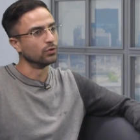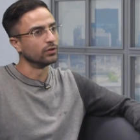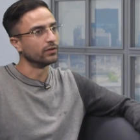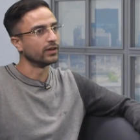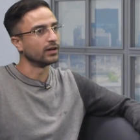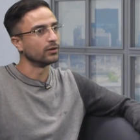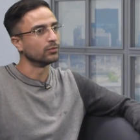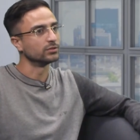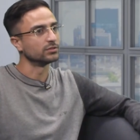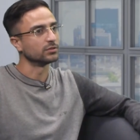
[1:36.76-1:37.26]
of
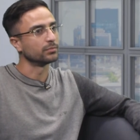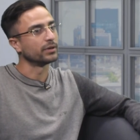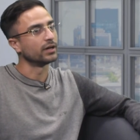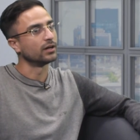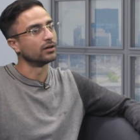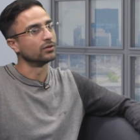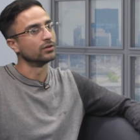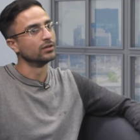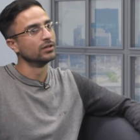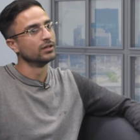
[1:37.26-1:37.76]
that was
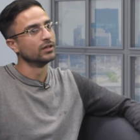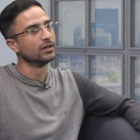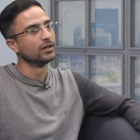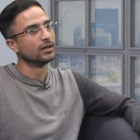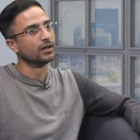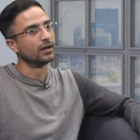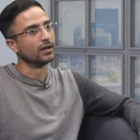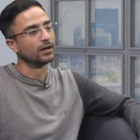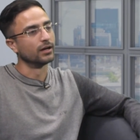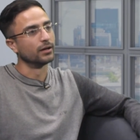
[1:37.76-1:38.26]
about.
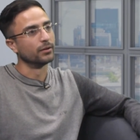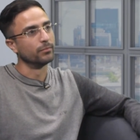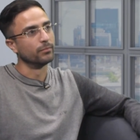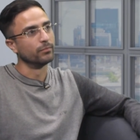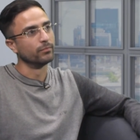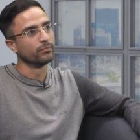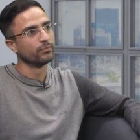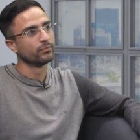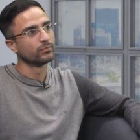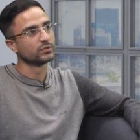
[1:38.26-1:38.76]

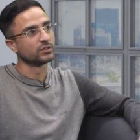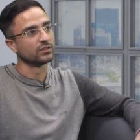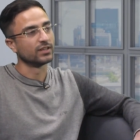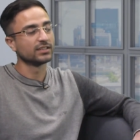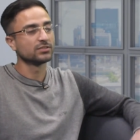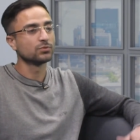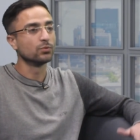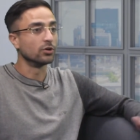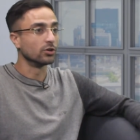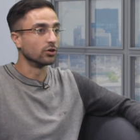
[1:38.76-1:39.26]
So
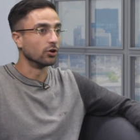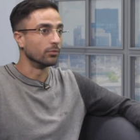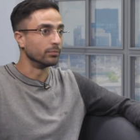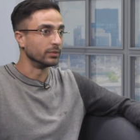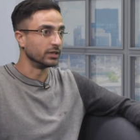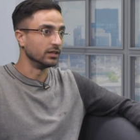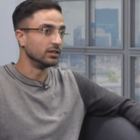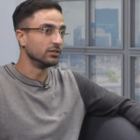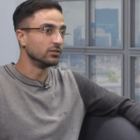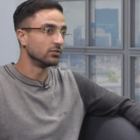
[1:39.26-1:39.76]
that's what got
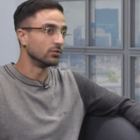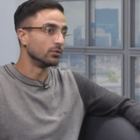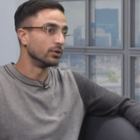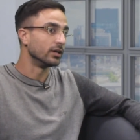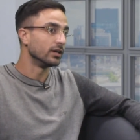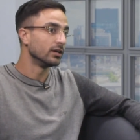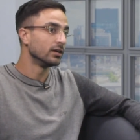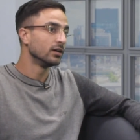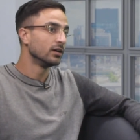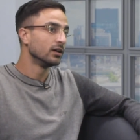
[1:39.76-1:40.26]
me into
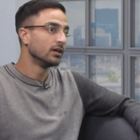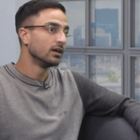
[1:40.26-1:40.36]
it.